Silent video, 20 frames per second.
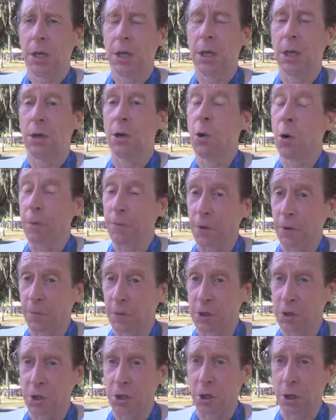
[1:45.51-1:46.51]
in Norfolk,
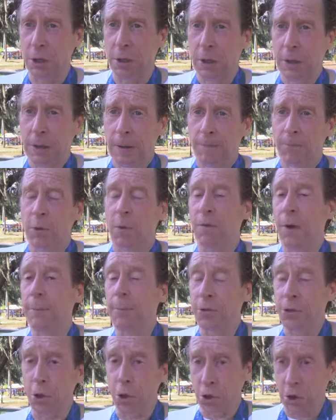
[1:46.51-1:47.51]
Virginia,
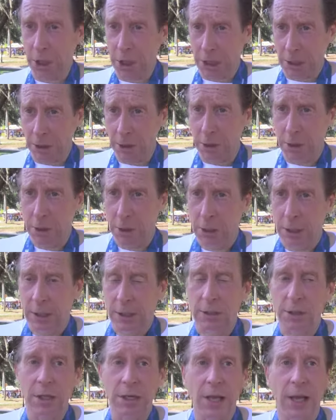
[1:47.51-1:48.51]
November 13th.
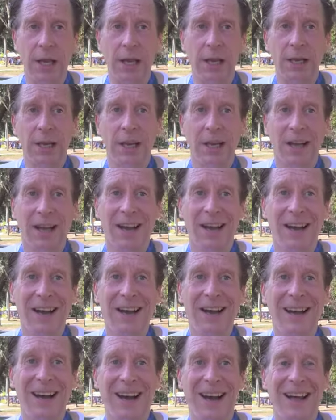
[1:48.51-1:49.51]
Is the date.
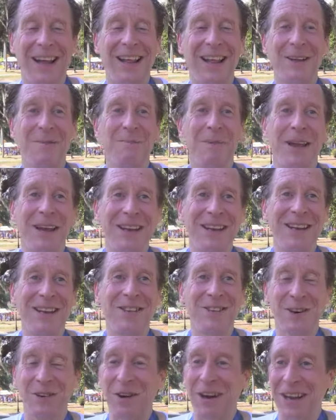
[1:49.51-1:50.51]
I like Manny,
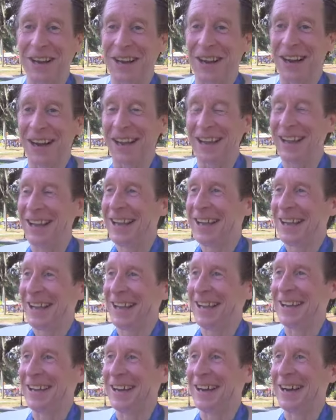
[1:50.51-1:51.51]
he's a great guy,
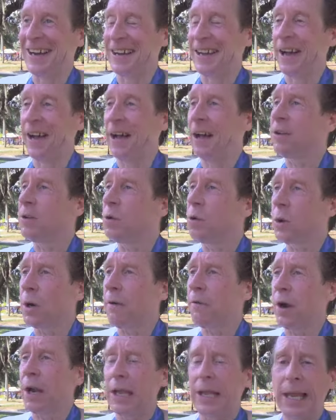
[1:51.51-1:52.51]
and I'll do
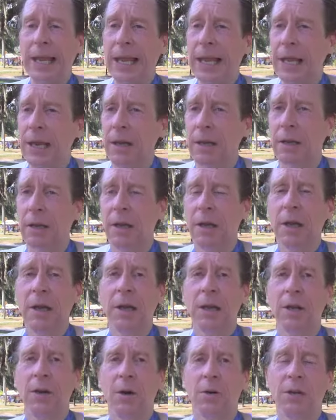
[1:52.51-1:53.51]
whatever I can.
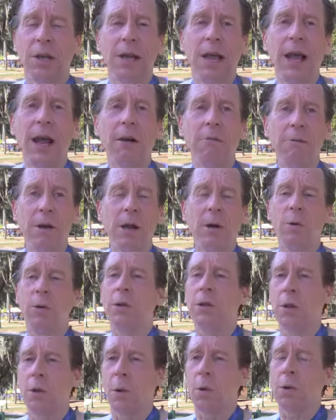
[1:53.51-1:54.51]
You know, today I ran
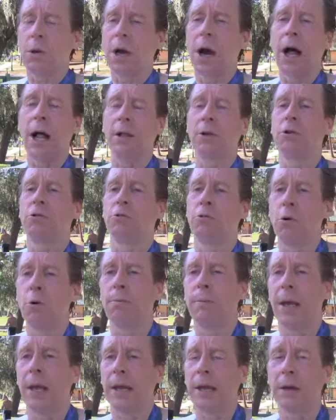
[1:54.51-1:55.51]
with an old college
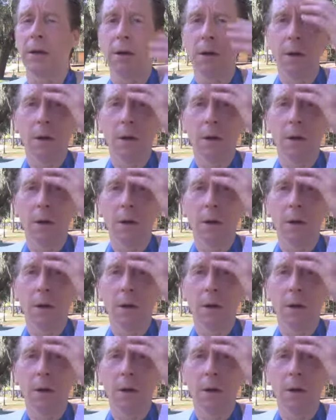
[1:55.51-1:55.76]
roommate